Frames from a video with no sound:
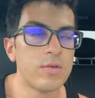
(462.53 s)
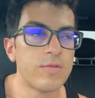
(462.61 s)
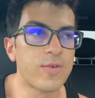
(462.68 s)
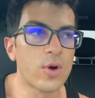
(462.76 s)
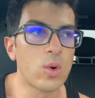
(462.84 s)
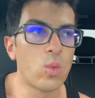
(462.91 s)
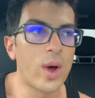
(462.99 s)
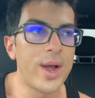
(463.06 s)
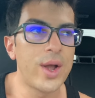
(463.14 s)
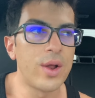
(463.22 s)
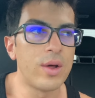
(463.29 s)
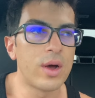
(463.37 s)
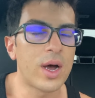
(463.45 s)
for
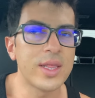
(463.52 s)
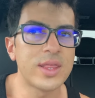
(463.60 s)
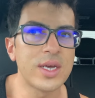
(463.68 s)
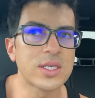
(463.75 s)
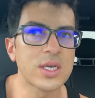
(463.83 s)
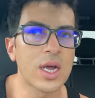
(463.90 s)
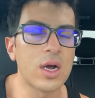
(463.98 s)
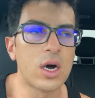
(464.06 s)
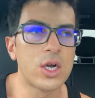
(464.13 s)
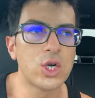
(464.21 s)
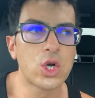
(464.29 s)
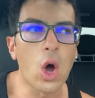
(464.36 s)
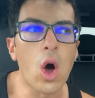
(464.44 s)
one I think it's like
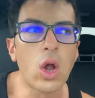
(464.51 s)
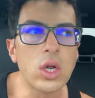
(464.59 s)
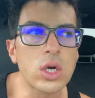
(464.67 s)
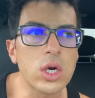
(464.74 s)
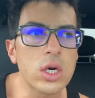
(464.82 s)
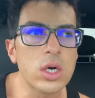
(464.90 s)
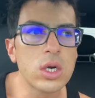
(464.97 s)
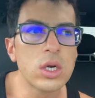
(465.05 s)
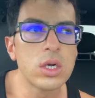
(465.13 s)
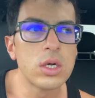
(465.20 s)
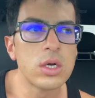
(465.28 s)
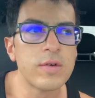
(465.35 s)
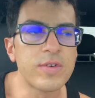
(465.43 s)
a dollar
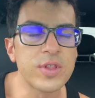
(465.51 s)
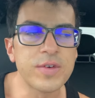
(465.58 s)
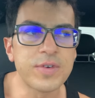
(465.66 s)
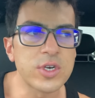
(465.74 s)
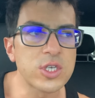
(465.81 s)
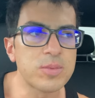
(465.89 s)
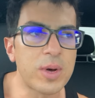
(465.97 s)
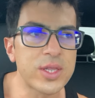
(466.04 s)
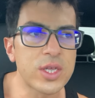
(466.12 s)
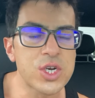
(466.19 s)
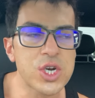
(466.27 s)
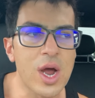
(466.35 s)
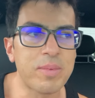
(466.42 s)
for the first month
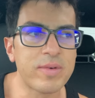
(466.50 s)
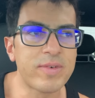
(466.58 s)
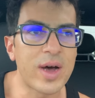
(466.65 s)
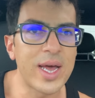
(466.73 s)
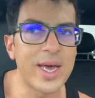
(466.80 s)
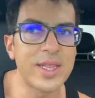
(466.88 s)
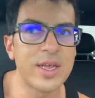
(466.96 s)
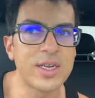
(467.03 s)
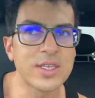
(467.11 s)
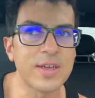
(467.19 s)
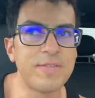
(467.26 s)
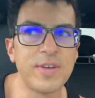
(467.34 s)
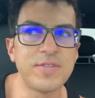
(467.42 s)
on Shopify and then it's
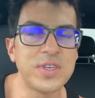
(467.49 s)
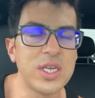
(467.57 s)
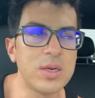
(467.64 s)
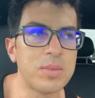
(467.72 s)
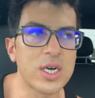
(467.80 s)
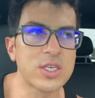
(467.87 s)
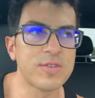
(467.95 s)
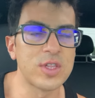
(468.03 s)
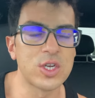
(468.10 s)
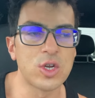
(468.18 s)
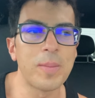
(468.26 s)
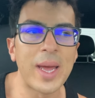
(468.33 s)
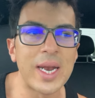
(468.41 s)
like 15 bucks for the
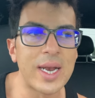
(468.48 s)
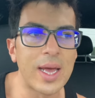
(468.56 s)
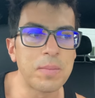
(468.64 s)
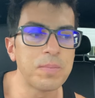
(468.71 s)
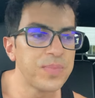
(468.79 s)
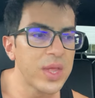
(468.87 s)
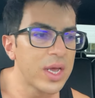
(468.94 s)
domain name.